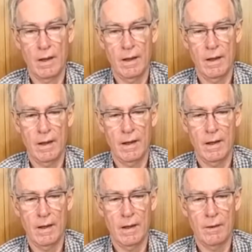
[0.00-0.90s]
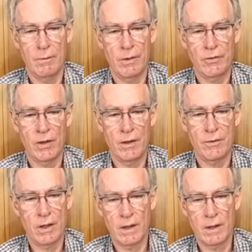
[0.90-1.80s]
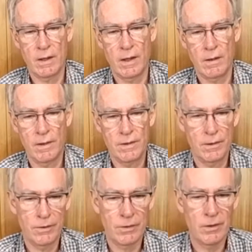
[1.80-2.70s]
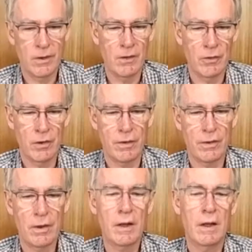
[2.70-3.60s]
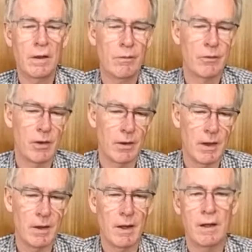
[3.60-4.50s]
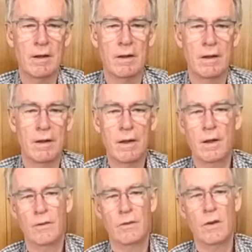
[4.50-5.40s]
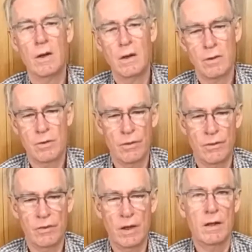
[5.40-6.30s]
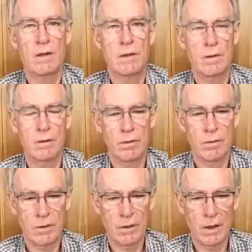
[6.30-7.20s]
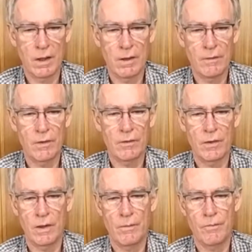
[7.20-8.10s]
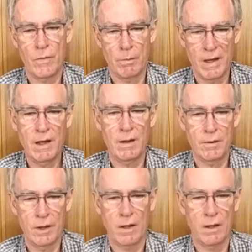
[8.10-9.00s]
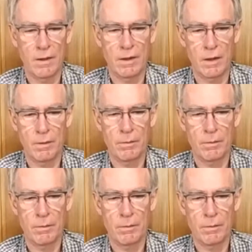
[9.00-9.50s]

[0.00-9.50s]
And we say drink it now until 2030, so another 8 or 9 years. Should see it to the end of its peak drinking, I think.